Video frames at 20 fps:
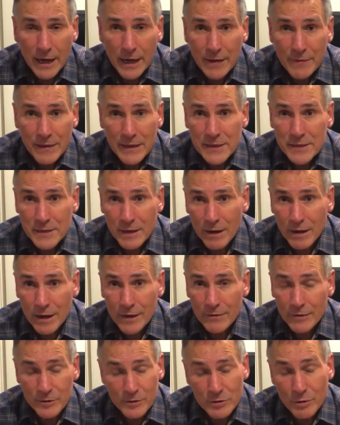
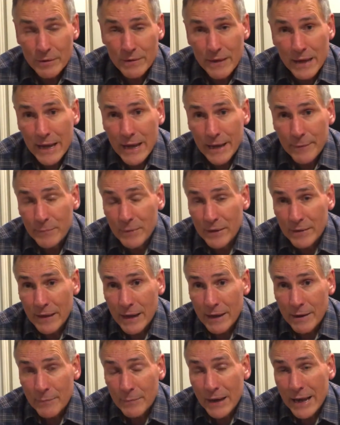
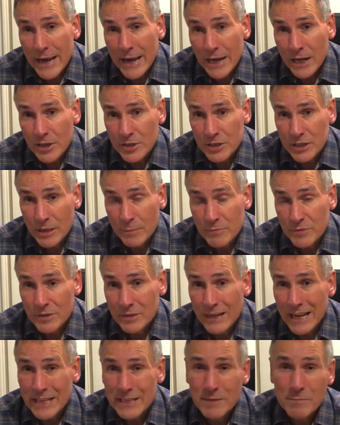their air consumption
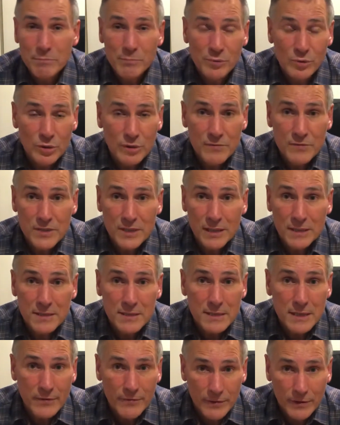has improved
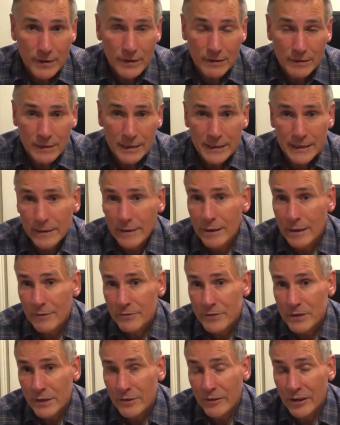significantly
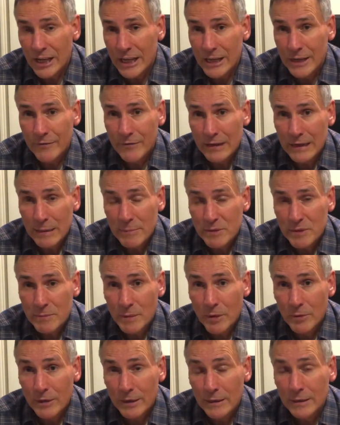after giving up
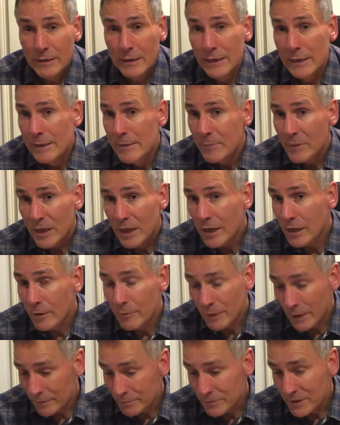smoking.
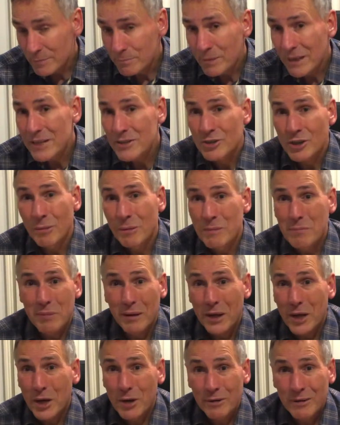Please comment
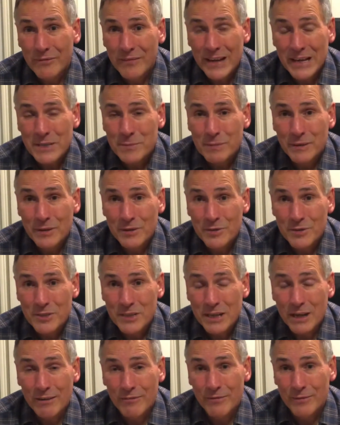below if that's been
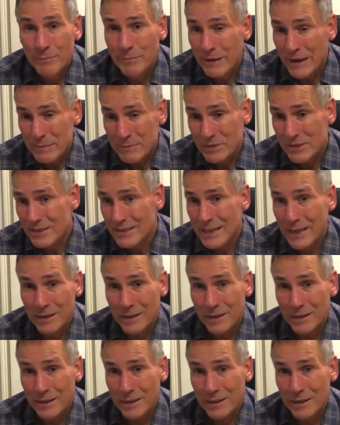yourself, and perhaps